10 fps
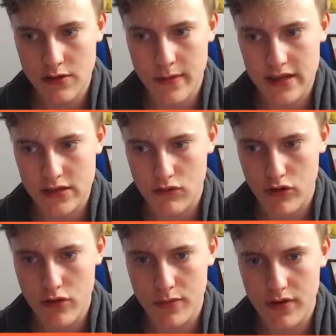it makes a
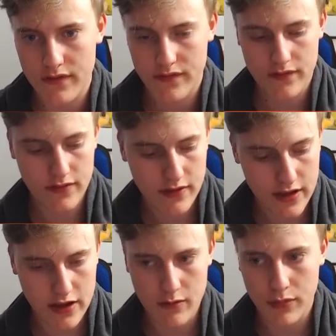group
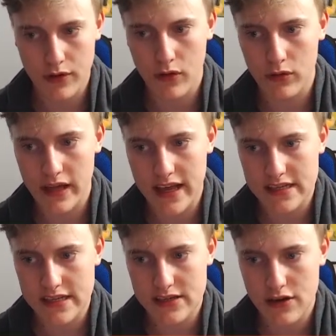that you can put all
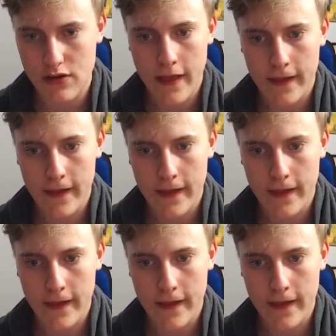layers into.